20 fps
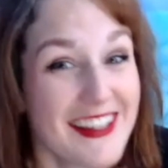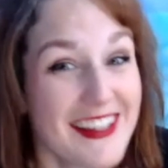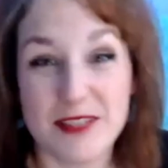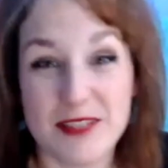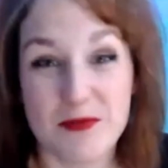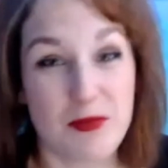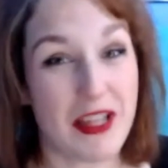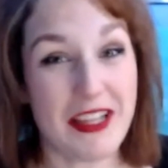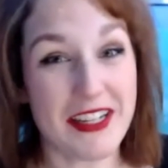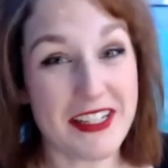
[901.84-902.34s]

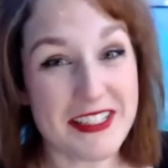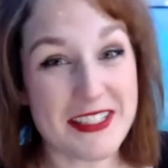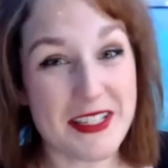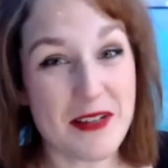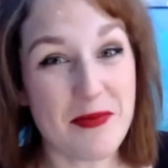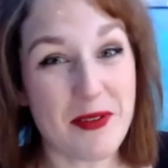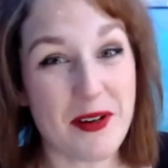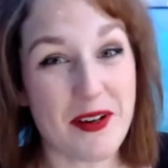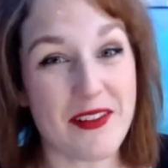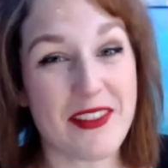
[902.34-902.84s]
Plain and
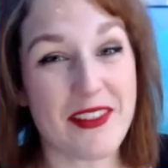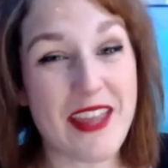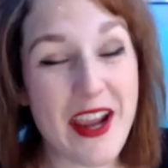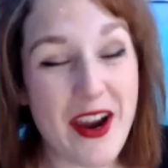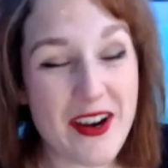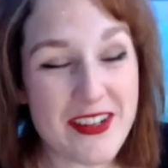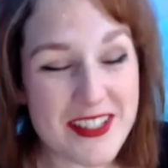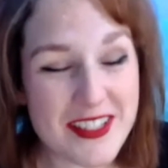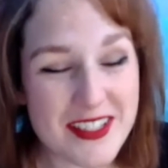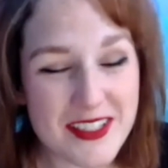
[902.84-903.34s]
simple. They
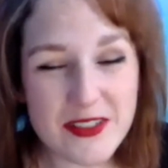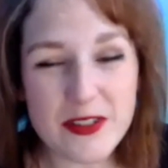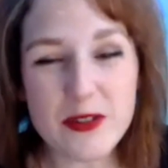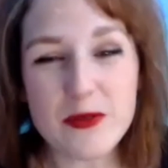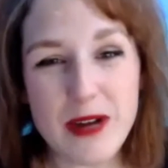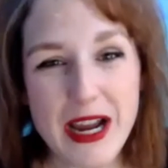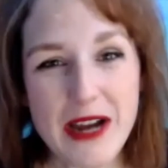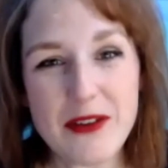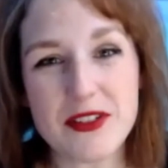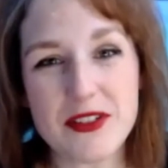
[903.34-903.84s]
are still
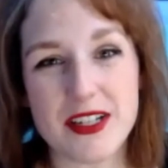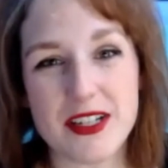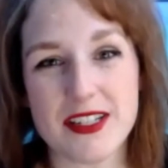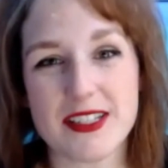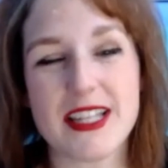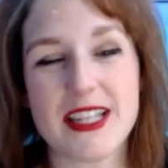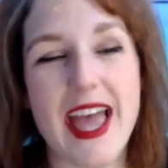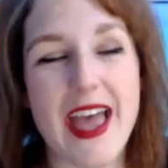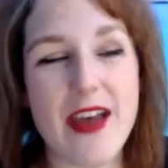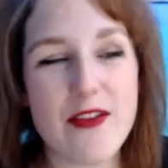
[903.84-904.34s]
around us
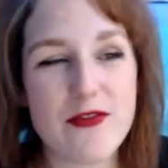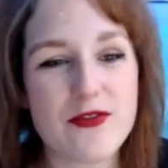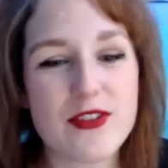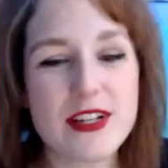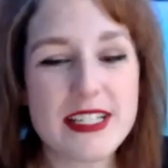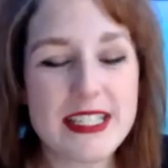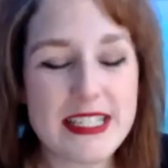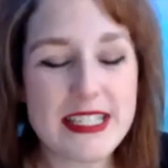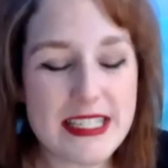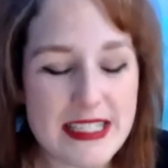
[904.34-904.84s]

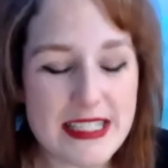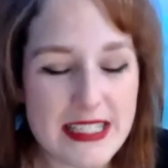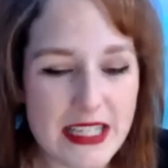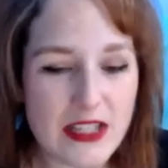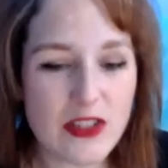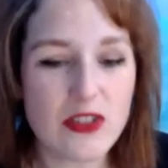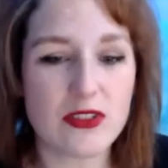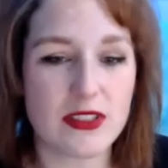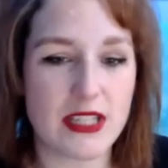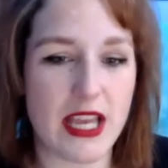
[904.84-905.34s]
every
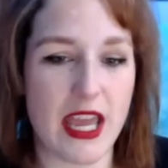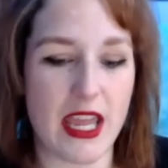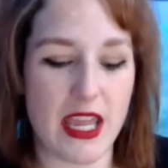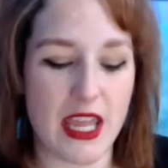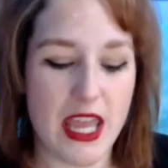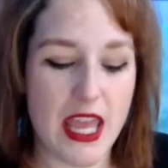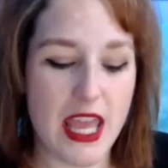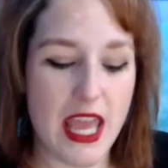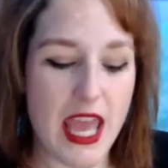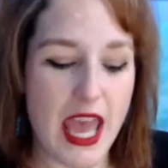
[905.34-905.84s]
single day.
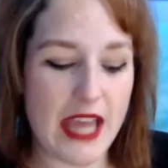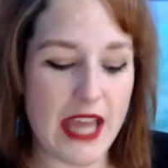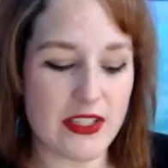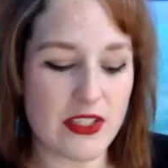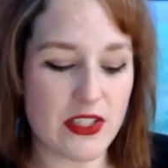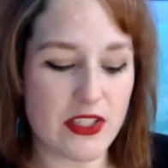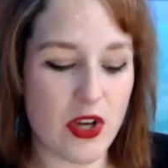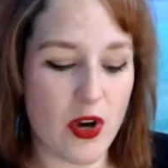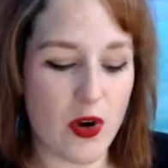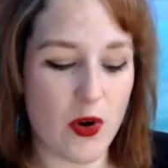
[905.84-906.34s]
And
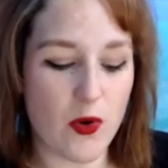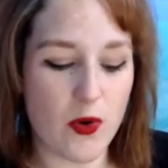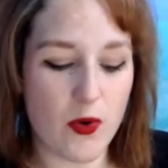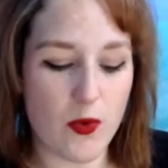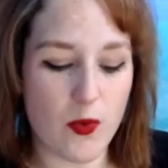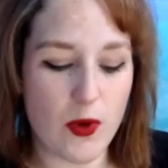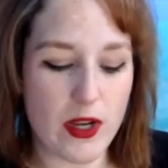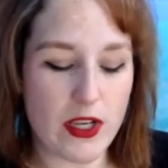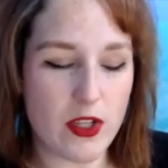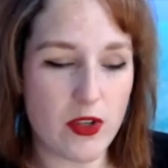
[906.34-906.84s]
so
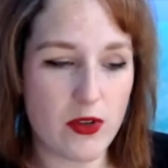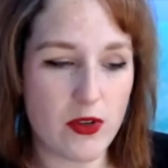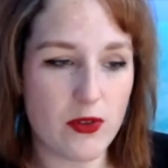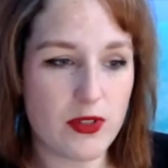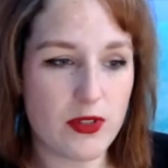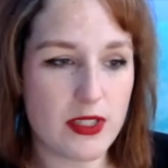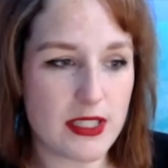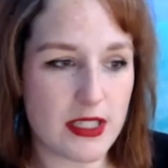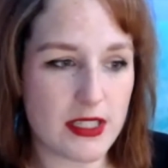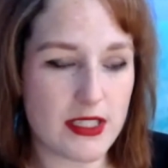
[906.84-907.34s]
when you
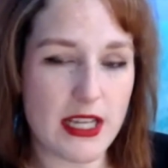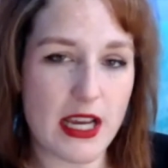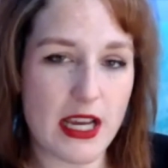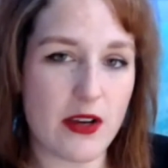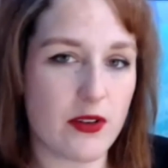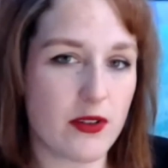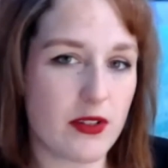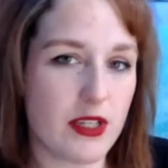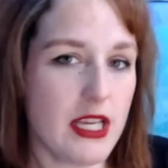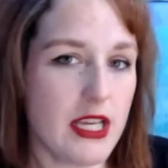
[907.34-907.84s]
sit
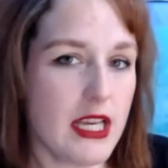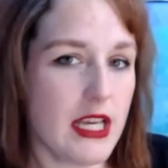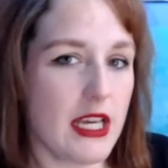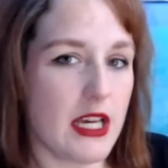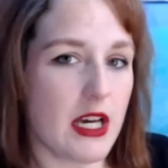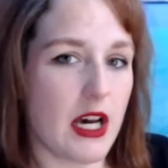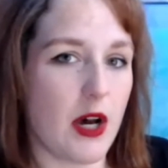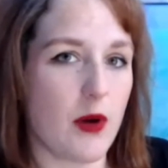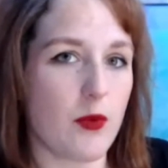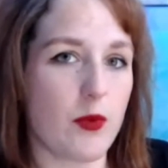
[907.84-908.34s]
down,
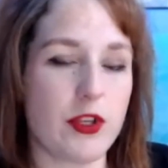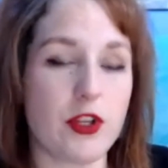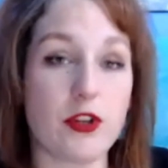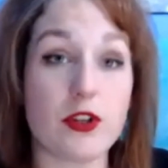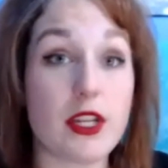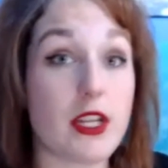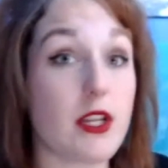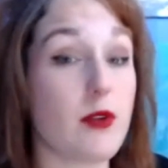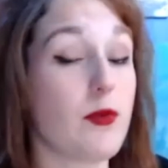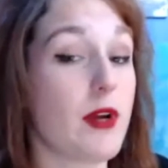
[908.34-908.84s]
when you're
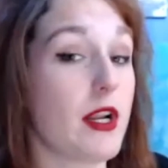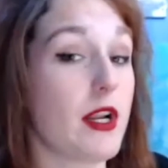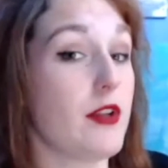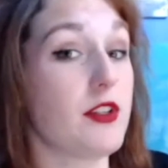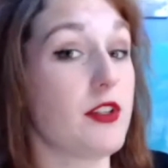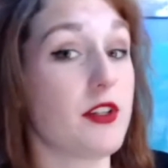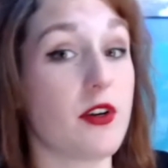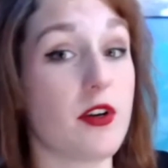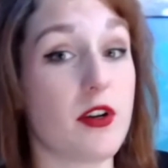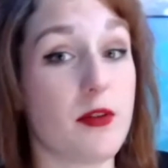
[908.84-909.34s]
getting ready
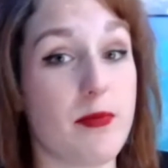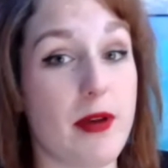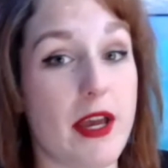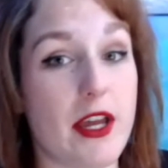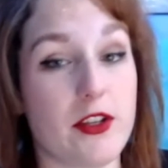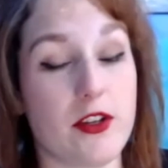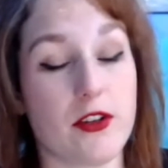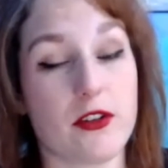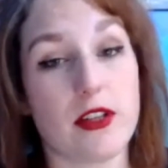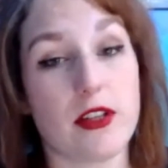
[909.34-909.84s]
to go to
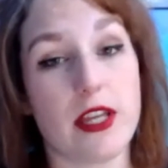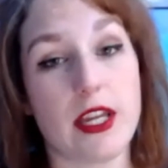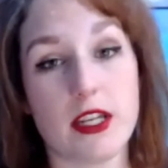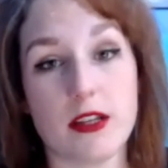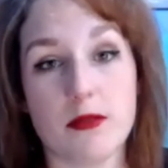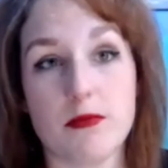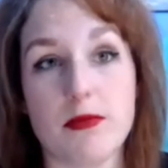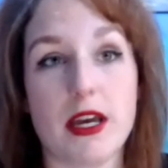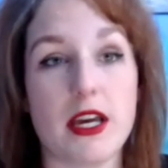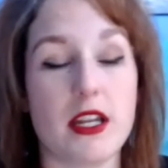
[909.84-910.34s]
bed, you're laying
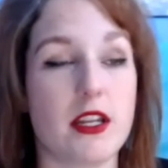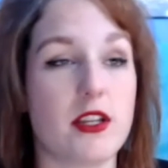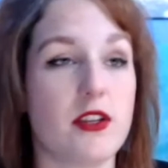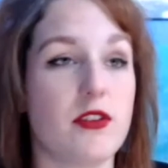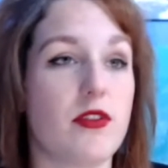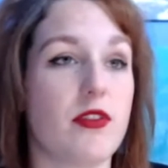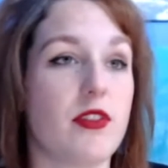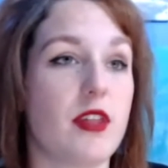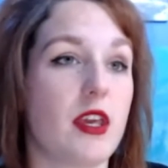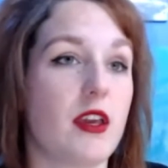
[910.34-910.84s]
in bed and
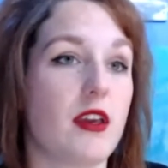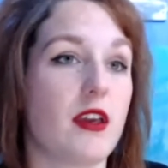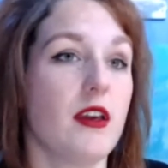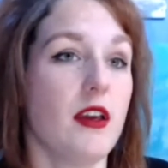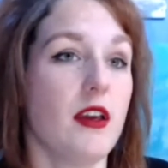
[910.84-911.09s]
you think,